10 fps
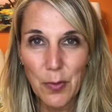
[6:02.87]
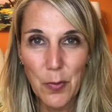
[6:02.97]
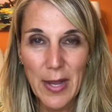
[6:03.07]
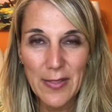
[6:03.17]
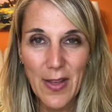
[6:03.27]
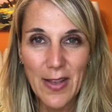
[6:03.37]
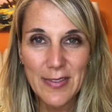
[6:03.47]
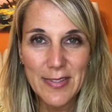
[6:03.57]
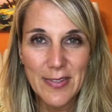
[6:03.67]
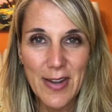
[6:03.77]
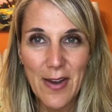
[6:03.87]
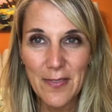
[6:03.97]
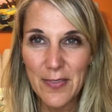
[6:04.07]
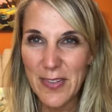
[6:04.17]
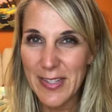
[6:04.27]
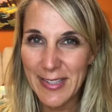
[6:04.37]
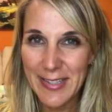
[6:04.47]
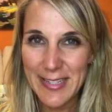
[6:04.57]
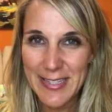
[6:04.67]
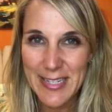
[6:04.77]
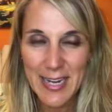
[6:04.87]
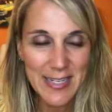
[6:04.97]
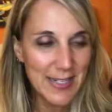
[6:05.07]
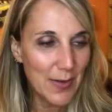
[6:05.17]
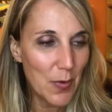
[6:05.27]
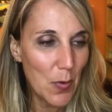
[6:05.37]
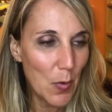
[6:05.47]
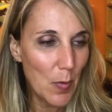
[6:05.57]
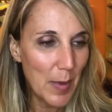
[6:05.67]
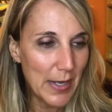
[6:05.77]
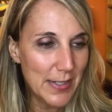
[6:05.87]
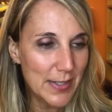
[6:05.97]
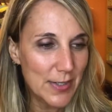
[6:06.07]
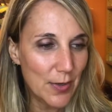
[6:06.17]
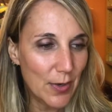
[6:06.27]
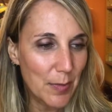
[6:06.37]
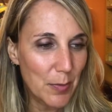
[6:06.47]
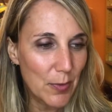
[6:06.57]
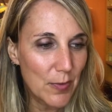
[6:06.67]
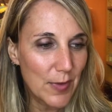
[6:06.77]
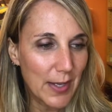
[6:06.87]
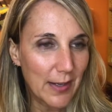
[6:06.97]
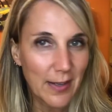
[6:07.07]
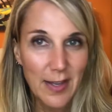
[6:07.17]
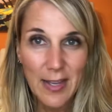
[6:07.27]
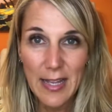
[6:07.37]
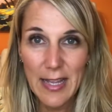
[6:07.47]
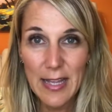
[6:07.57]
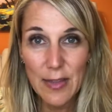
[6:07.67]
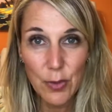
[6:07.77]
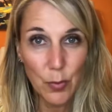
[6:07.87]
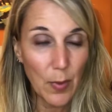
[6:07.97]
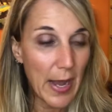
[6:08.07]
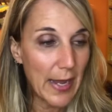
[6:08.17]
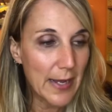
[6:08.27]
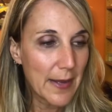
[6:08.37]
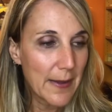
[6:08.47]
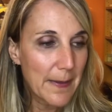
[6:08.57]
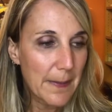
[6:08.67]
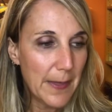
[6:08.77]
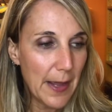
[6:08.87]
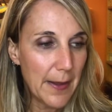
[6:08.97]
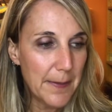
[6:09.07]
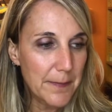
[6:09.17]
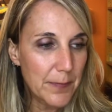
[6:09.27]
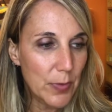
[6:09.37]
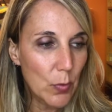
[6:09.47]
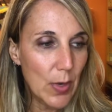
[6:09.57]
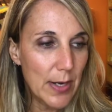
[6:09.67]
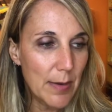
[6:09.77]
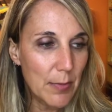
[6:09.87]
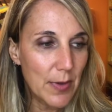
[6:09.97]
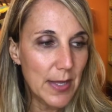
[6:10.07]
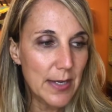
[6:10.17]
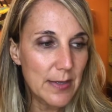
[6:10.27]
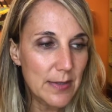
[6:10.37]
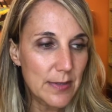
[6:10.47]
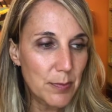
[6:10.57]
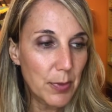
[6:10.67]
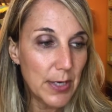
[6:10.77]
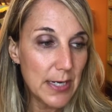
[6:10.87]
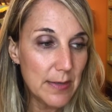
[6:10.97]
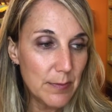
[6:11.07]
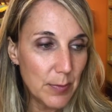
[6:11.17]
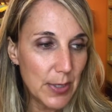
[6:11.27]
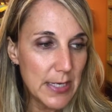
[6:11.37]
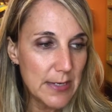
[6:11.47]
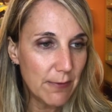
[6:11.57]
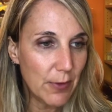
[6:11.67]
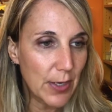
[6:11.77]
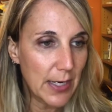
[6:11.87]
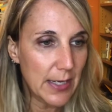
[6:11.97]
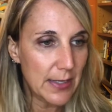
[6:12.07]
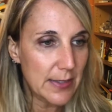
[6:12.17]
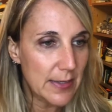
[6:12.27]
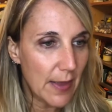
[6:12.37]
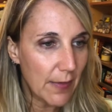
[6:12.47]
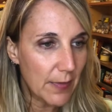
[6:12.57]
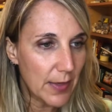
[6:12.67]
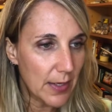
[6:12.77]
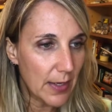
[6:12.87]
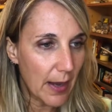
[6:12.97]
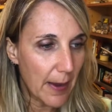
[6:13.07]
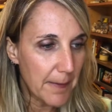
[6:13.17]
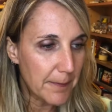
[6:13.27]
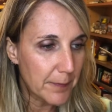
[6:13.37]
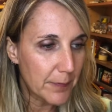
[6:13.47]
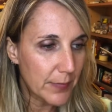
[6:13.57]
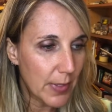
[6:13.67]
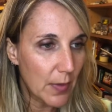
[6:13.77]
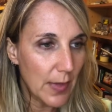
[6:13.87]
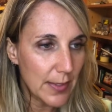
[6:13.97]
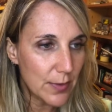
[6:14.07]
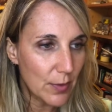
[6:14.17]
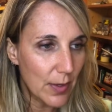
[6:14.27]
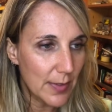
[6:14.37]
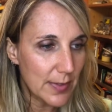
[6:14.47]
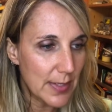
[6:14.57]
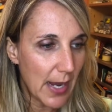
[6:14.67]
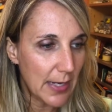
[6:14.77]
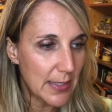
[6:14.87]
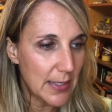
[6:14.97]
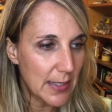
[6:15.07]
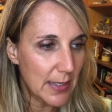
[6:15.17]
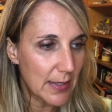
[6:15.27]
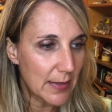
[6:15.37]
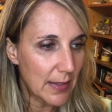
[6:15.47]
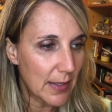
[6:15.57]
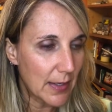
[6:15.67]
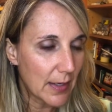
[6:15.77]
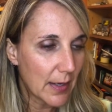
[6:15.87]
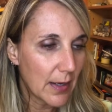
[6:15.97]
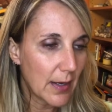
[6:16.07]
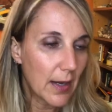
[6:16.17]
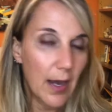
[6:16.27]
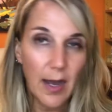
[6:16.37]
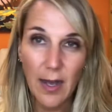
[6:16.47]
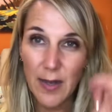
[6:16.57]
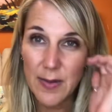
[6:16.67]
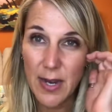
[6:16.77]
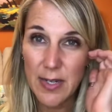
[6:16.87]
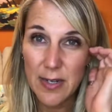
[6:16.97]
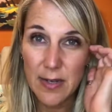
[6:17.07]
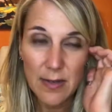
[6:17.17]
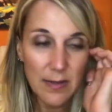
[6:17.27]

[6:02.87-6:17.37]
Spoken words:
weight loss, you're not really changing a whole bunch or improving either way. The one number that is pretty different is that the cholesterol is 90 in the 90